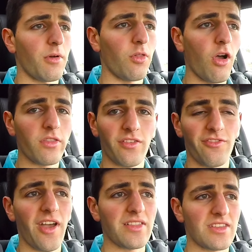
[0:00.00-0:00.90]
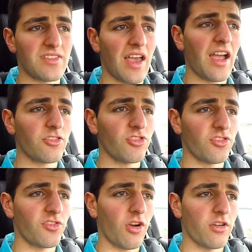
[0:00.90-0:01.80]
along the vents, has
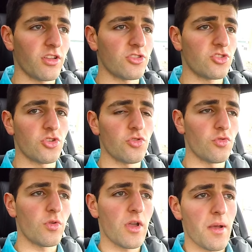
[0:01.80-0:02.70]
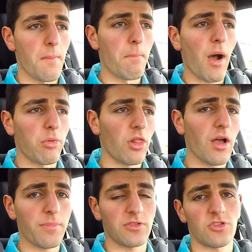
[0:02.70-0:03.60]
actually started to bubble
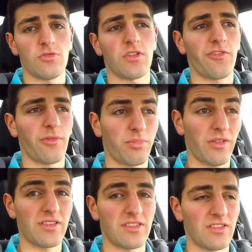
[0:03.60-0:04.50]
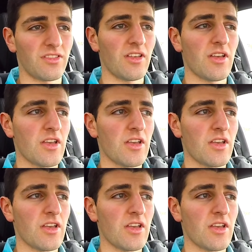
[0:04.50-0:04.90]
up in two different places.